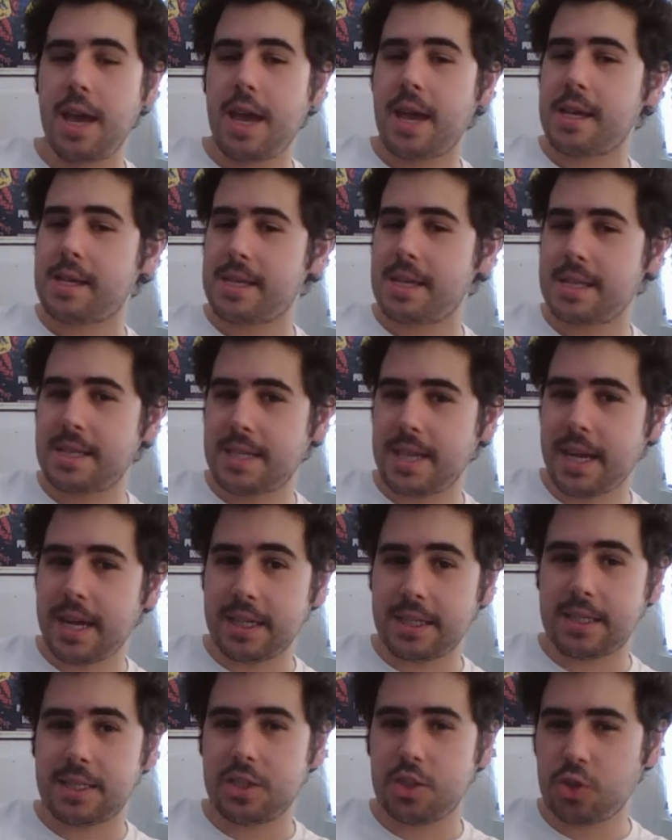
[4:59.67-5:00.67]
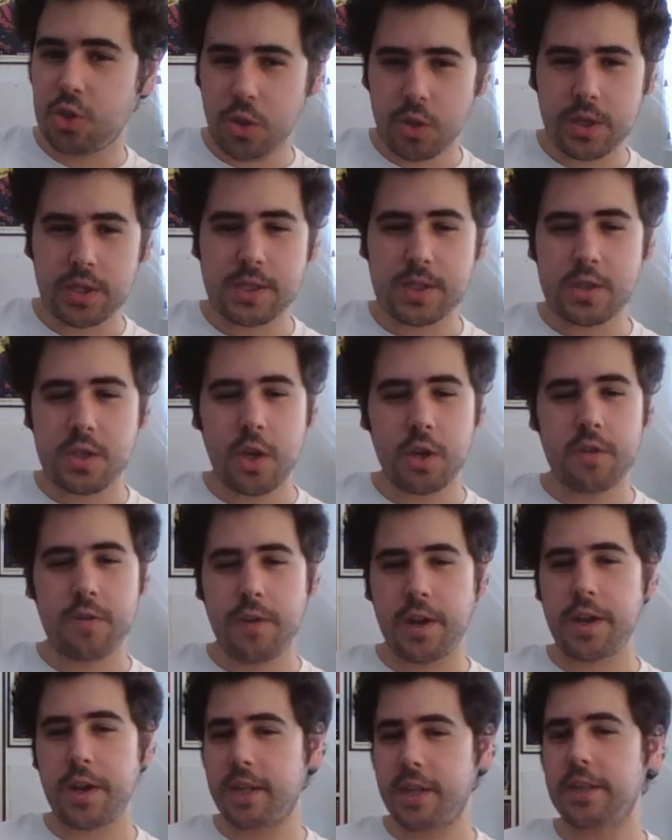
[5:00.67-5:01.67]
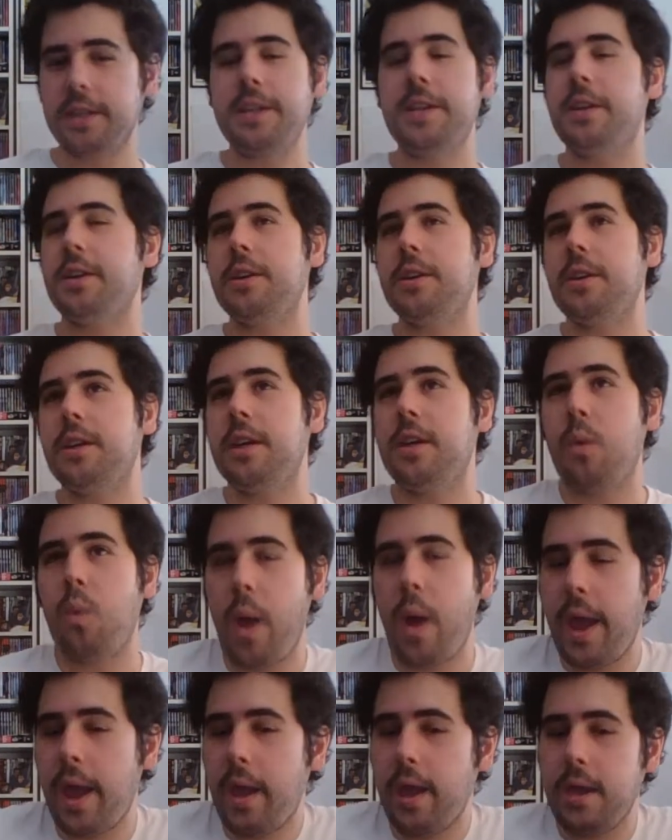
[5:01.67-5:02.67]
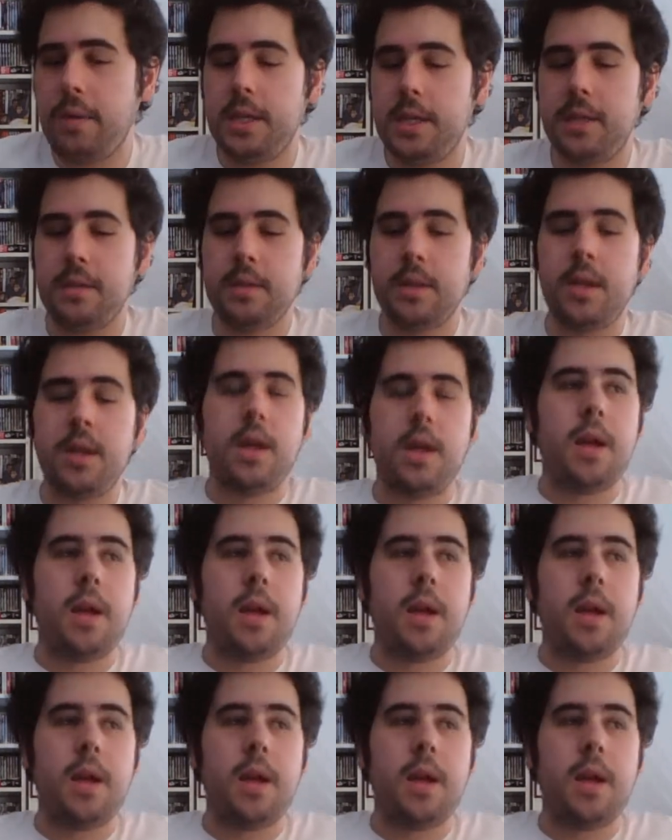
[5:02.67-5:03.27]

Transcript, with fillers: as I said, the story is not very clear in a way. I mean,